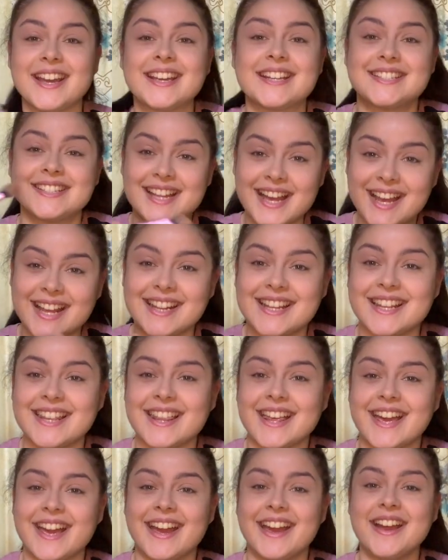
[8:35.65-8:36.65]
Exactly
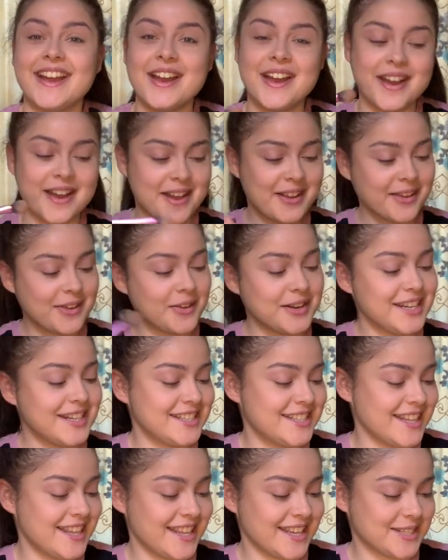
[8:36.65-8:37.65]
there. Gone
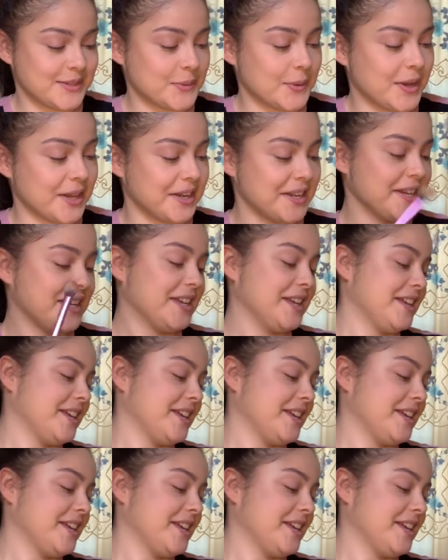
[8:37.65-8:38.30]
into this one.